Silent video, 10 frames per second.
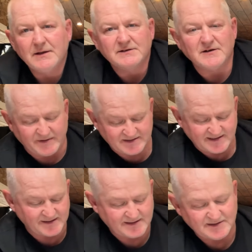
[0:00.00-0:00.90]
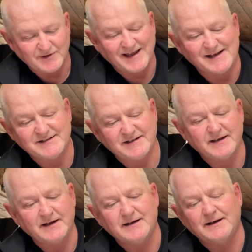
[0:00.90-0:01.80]
So I've been sent this little gadget.
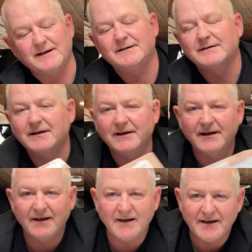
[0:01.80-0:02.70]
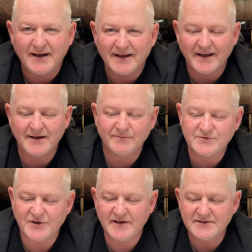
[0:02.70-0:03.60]
Again, I'm
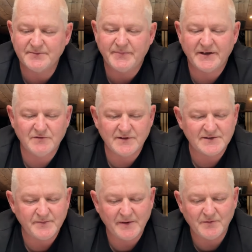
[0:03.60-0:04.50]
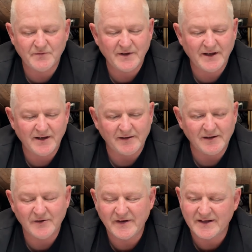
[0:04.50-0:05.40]
trying to be one of those people where I'll
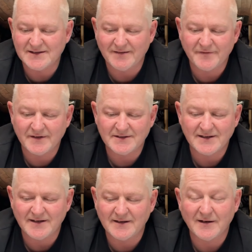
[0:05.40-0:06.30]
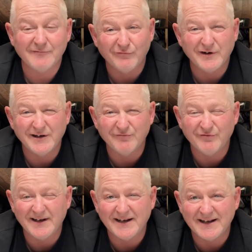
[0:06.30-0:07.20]
only accept things that I
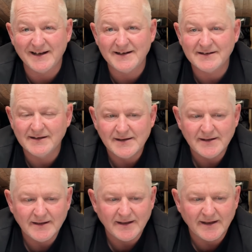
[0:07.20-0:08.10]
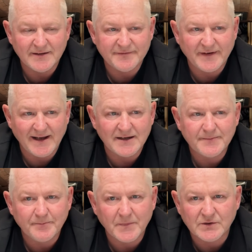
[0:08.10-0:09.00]
really need in the van
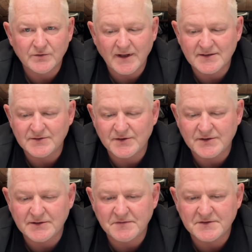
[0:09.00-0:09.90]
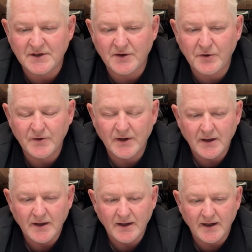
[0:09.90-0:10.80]
and all that sort of stuff. So
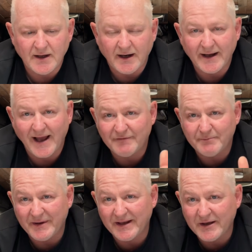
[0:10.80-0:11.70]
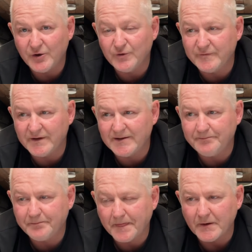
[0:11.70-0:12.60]
I have a big Hoover
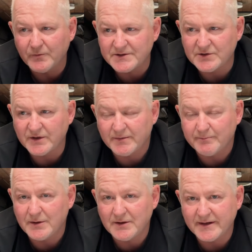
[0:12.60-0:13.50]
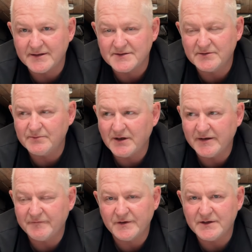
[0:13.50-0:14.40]
which I can plug into my
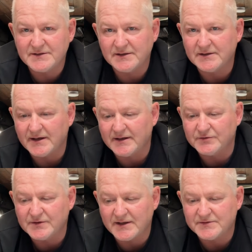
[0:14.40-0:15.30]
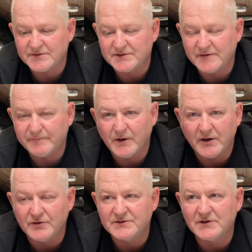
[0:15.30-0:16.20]
inverter and all that sort of stuff, but I
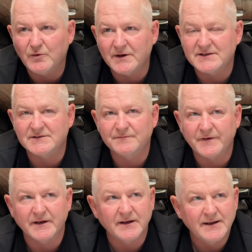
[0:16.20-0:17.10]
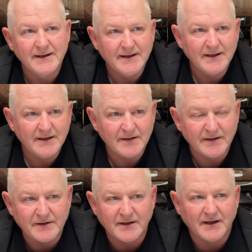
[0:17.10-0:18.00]
also wanted something
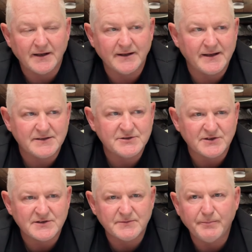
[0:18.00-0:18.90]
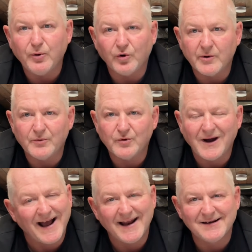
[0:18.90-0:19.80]
that is just portable,
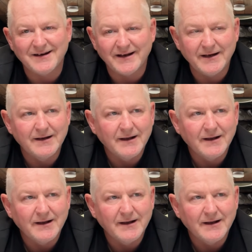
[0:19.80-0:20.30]
handy,